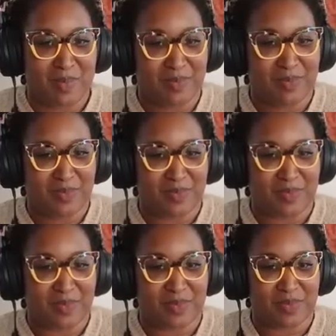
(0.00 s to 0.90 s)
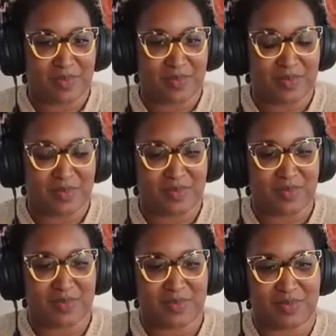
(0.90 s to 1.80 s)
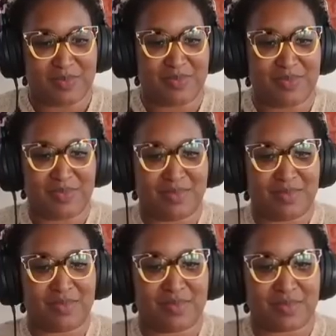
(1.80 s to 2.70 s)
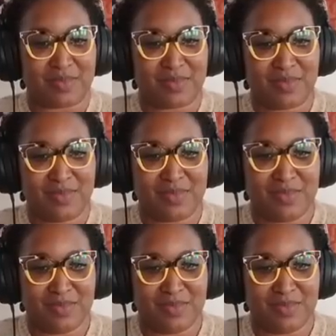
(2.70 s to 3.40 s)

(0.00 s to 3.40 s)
[no speech]